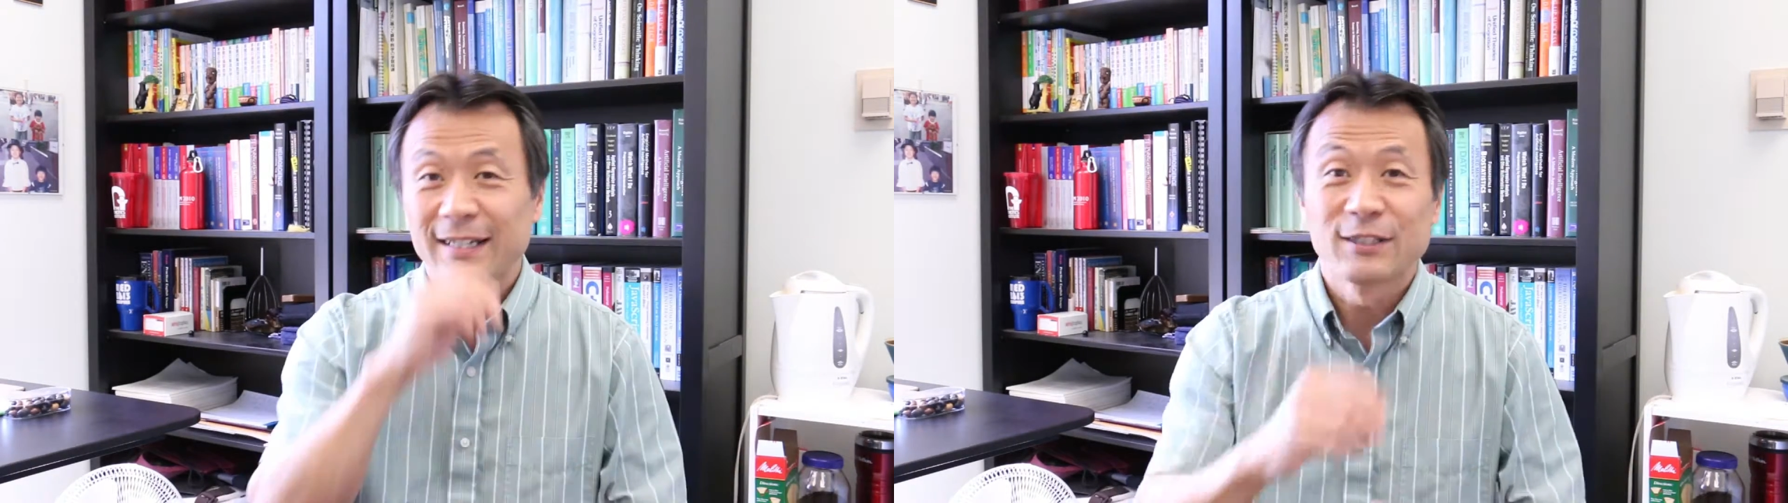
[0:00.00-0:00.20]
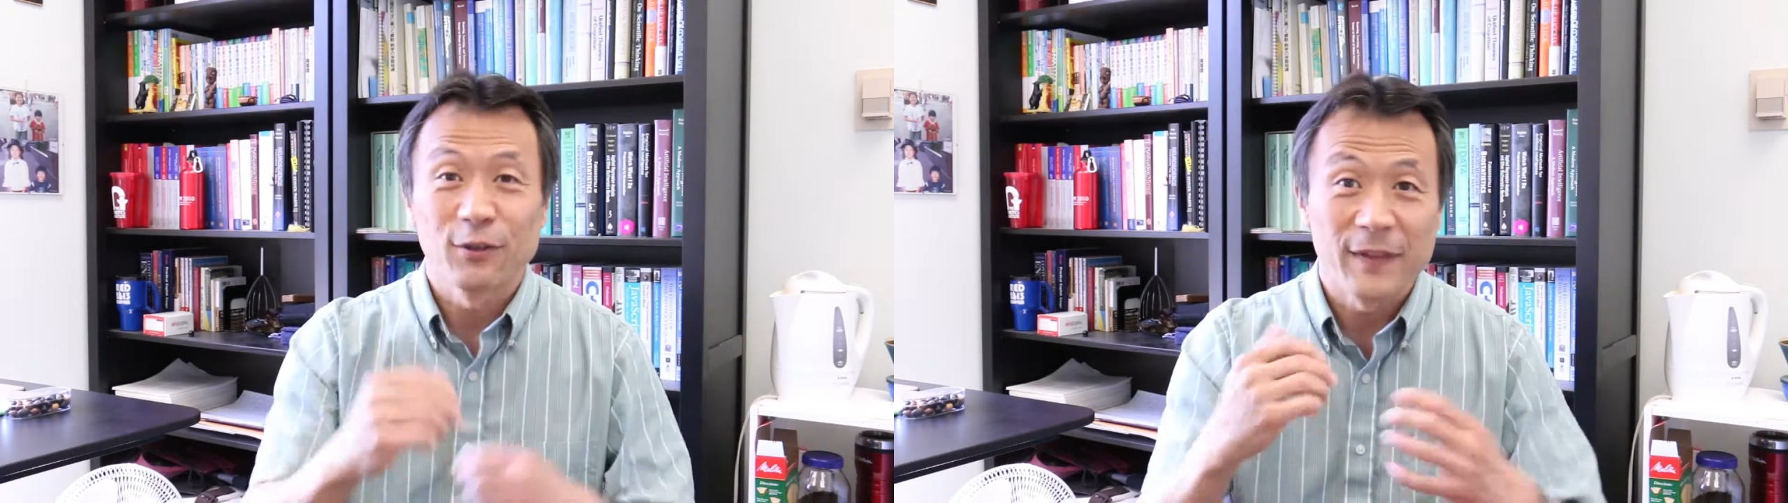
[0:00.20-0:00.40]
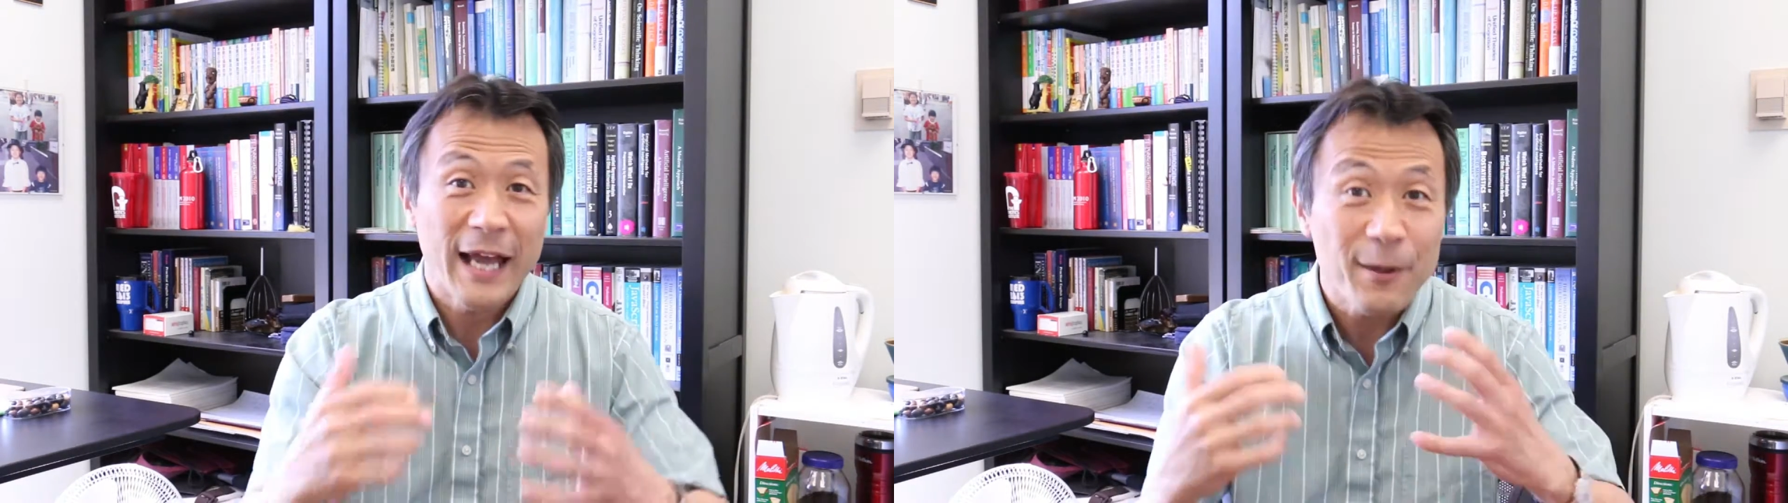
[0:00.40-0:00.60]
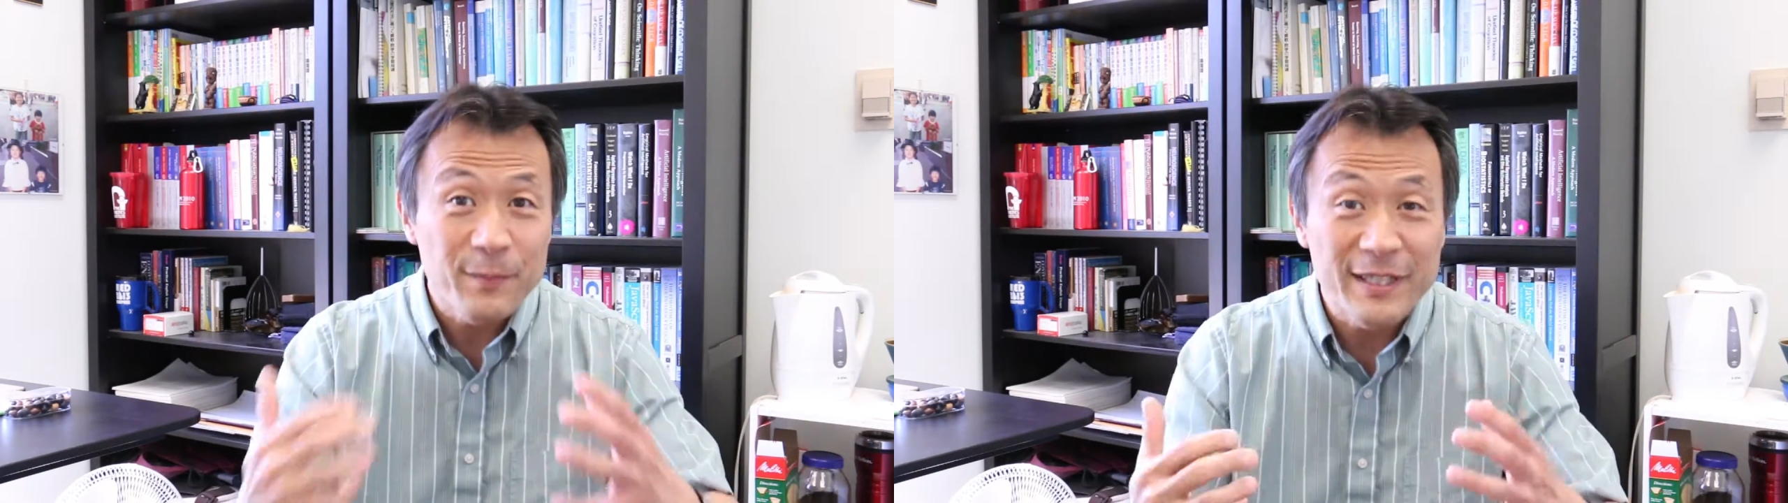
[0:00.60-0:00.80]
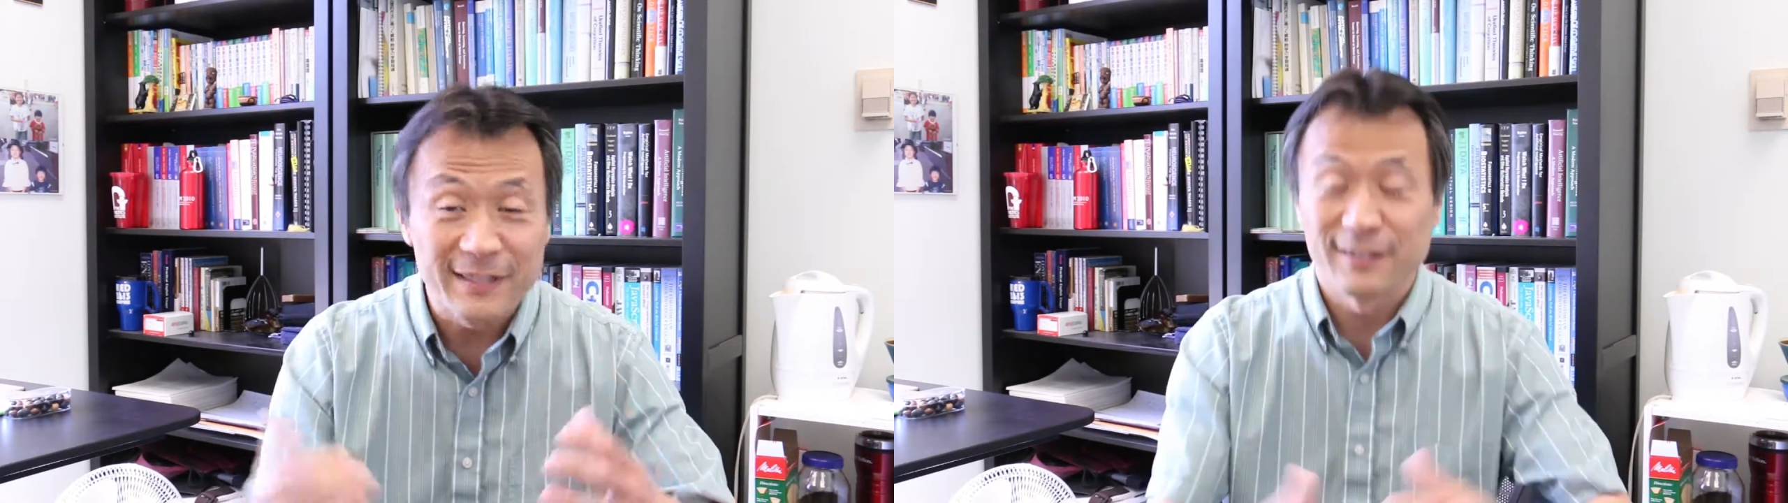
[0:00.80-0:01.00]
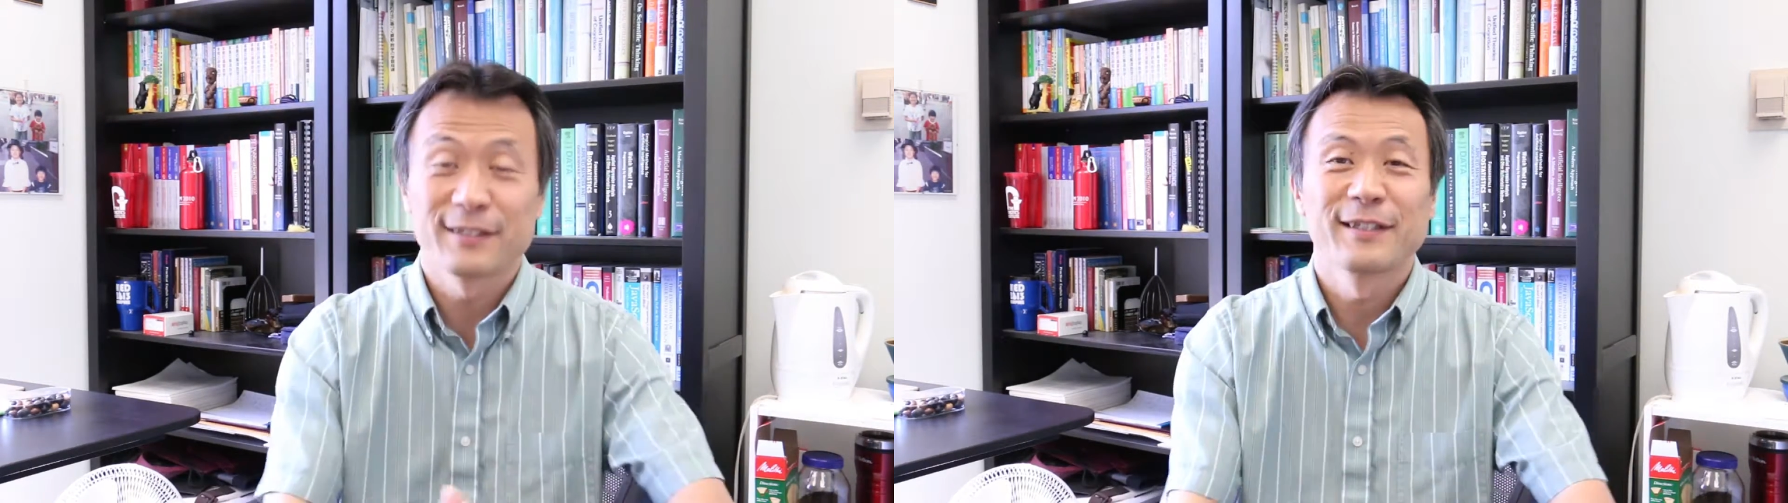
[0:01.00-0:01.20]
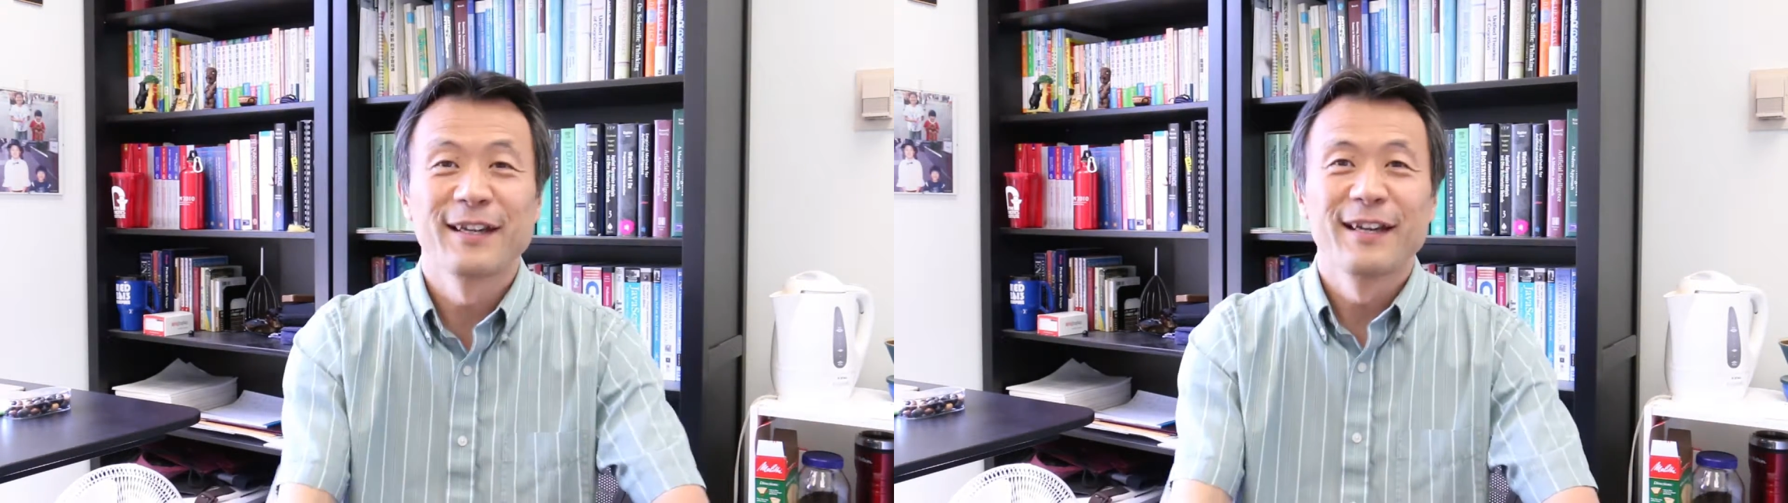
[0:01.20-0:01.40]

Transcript: So that means